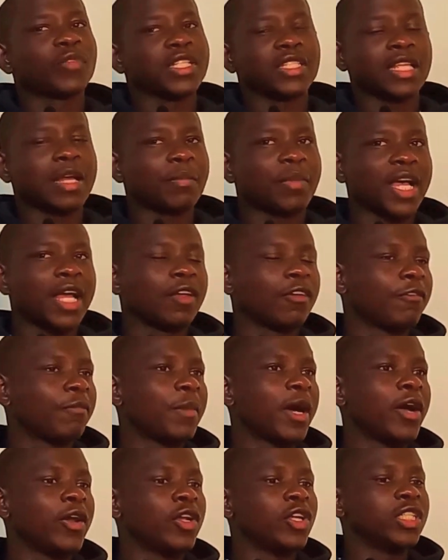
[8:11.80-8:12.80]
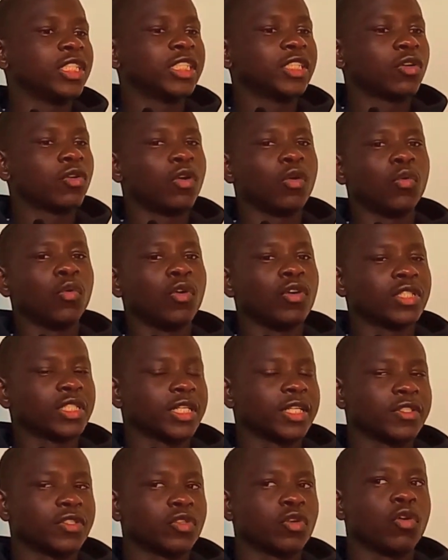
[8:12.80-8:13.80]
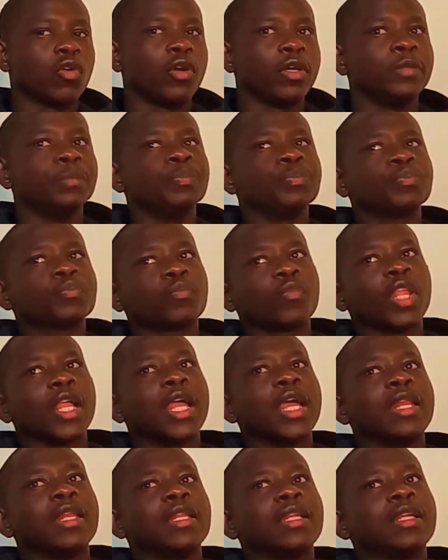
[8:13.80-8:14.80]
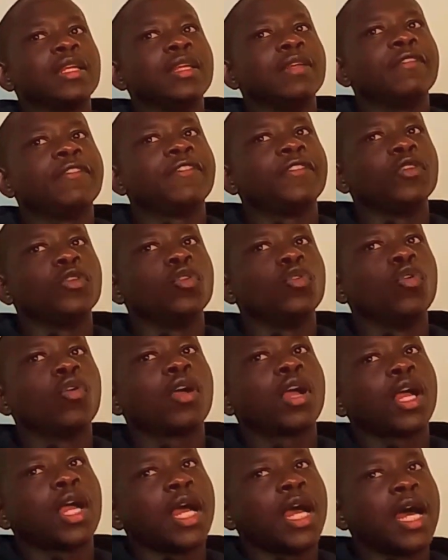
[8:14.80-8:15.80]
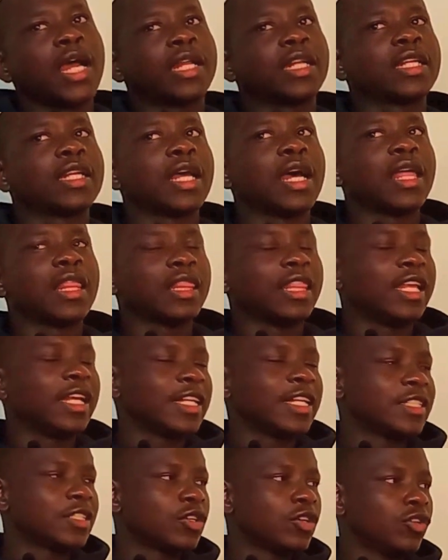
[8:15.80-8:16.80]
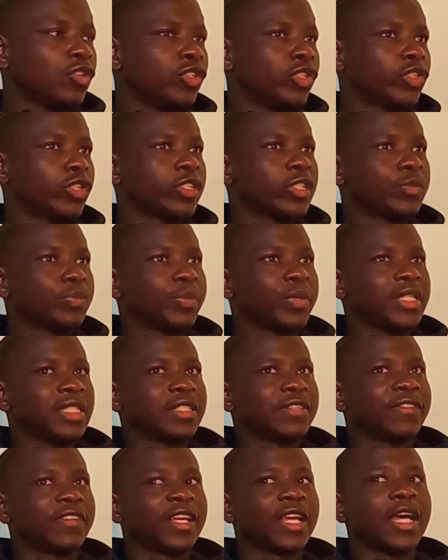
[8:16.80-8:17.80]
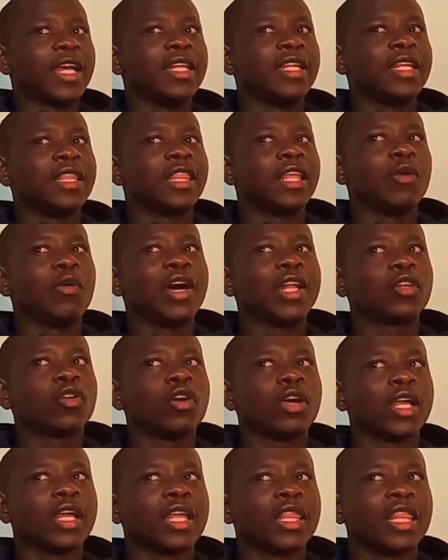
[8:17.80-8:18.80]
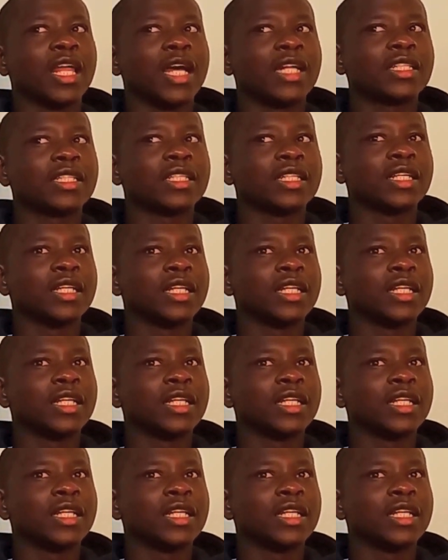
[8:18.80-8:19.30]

some kind of biological wars and so on. And if you look at the resolution specifically, they were talking that